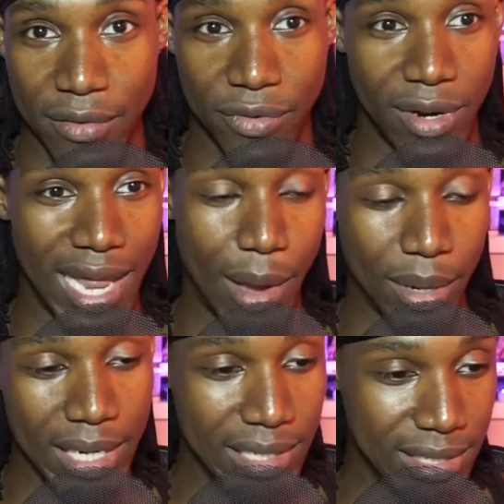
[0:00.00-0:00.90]
for
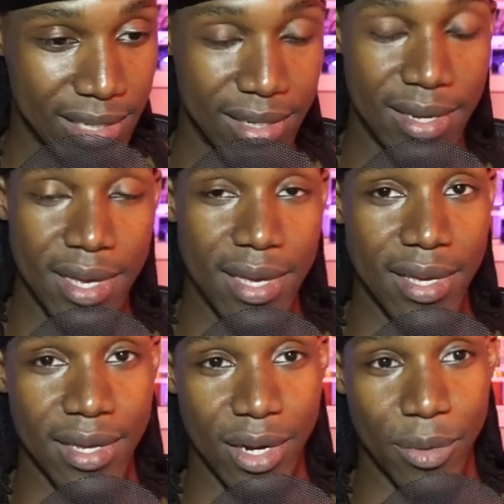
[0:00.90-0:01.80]
allowing us to,
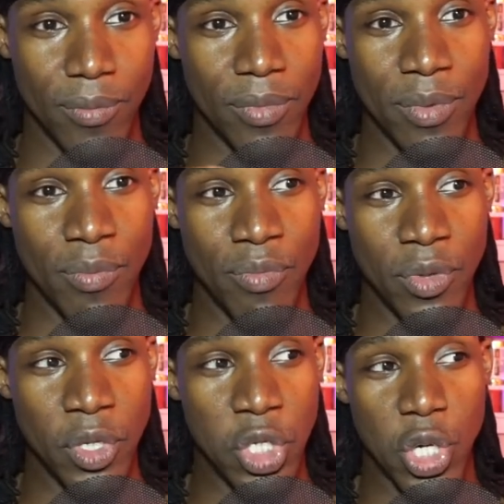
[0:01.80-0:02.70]
you know,
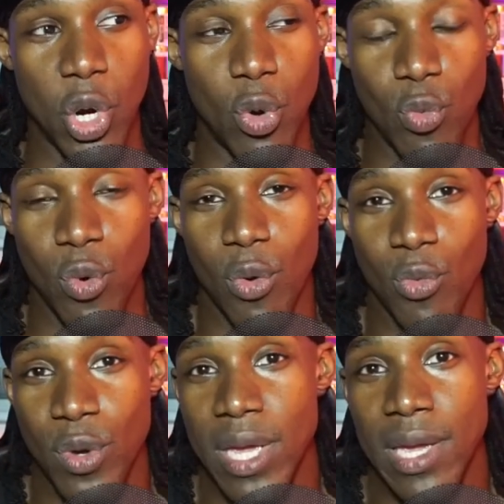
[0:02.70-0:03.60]
show what
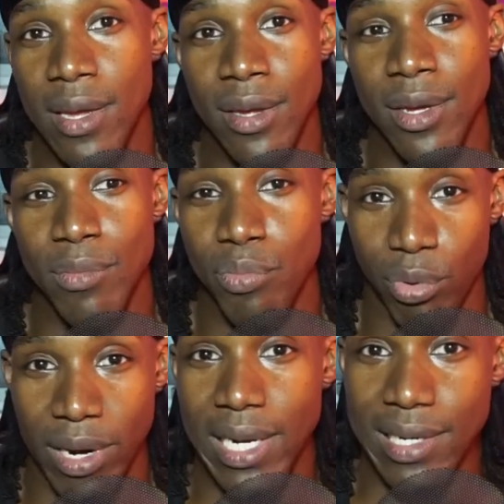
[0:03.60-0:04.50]
we could
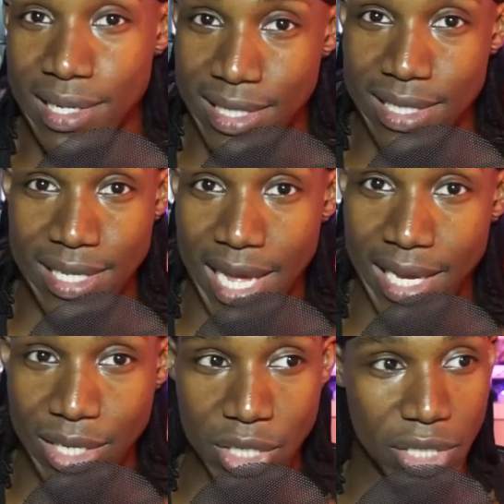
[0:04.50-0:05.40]
bring to
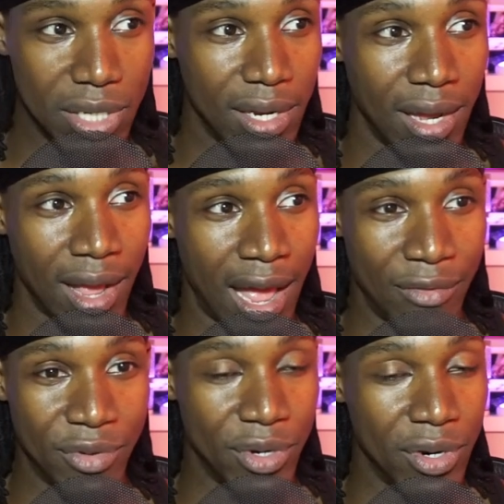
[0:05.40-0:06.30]
stage
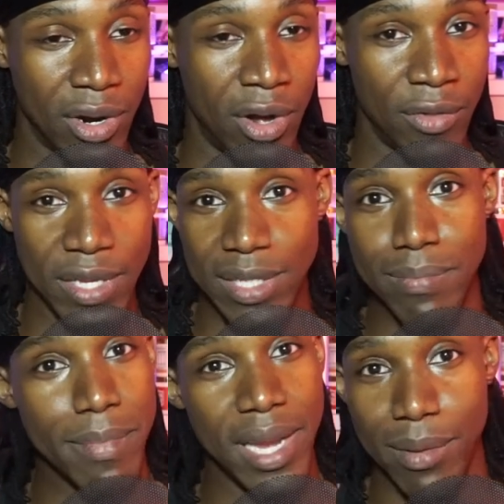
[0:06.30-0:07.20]
after all these
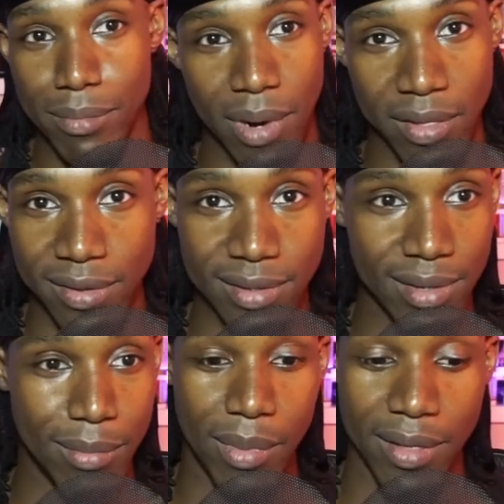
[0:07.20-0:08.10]
many months
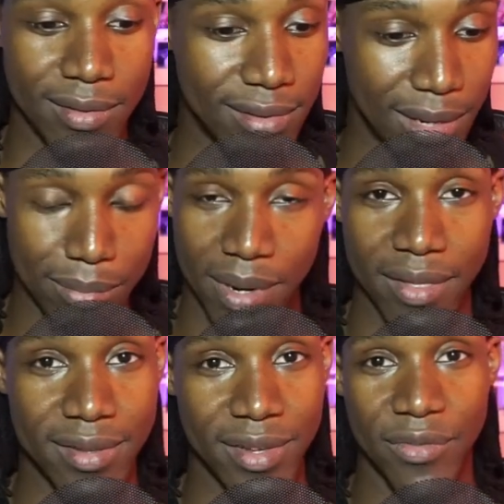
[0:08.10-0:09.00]
and months and
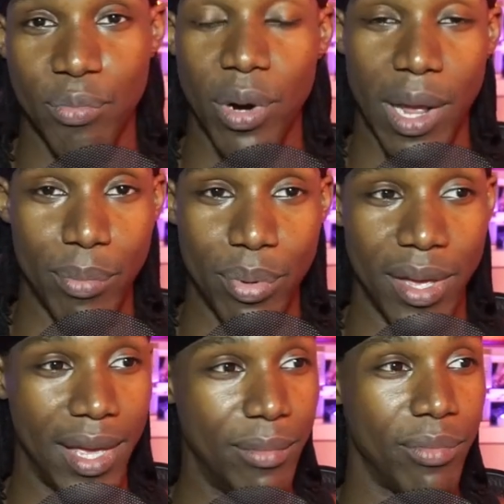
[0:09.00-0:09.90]
months of prep
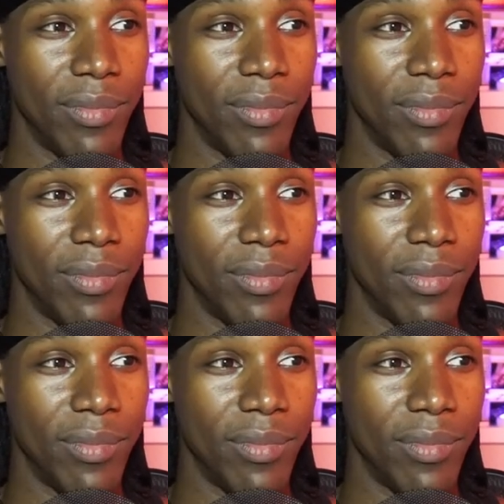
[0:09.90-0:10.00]
and